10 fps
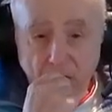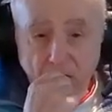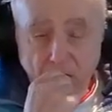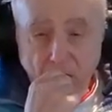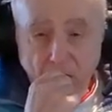
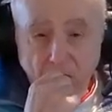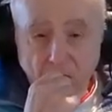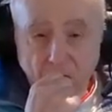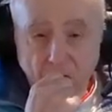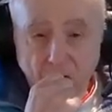Your
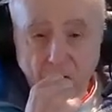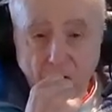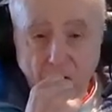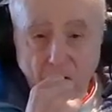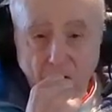words are on
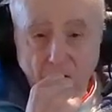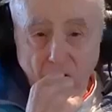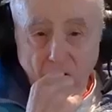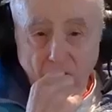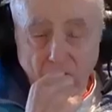target.
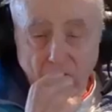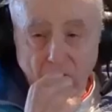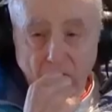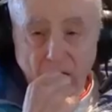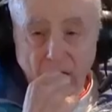
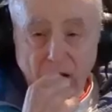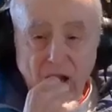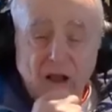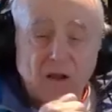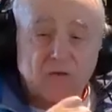Exactly. All right.
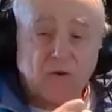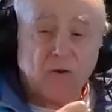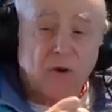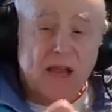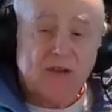So
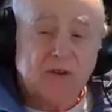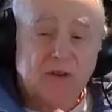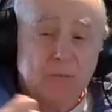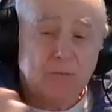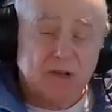you're
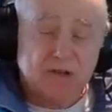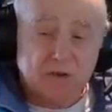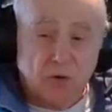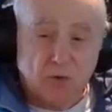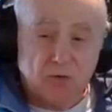18 months
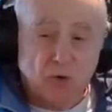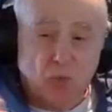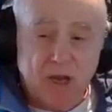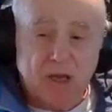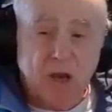old. You
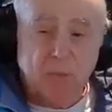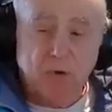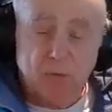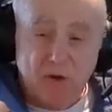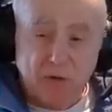wake up.
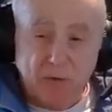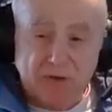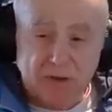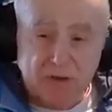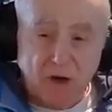Your mother
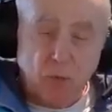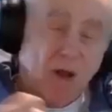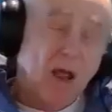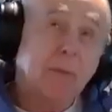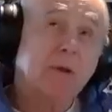isn't there.
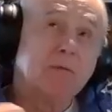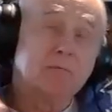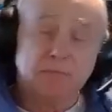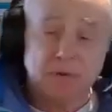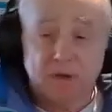Well, I
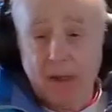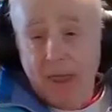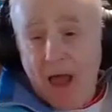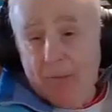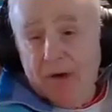can
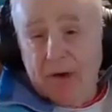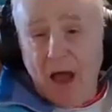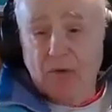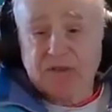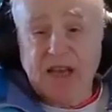I mean,
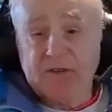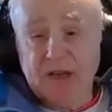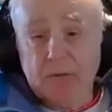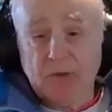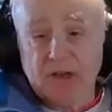I was
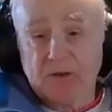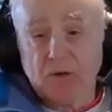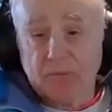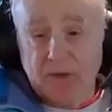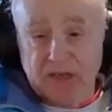18 months
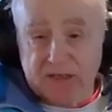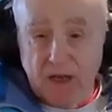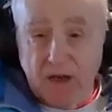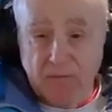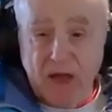old myself.